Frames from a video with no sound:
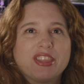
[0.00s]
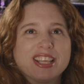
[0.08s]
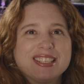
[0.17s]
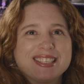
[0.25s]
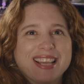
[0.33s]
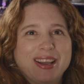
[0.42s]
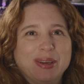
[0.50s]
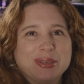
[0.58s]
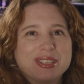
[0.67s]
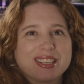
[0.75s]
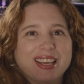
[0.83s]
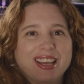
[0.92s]
that
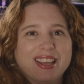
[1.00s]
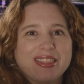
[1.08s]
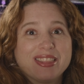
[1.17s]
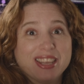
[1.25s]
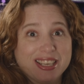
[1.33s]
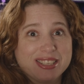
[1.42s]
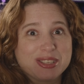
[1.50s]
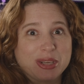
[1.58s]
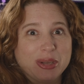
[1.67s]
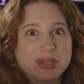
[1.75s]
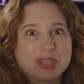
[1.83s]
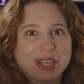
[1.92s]
sound, the
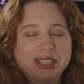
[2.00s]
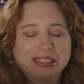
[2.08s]
nostalgia.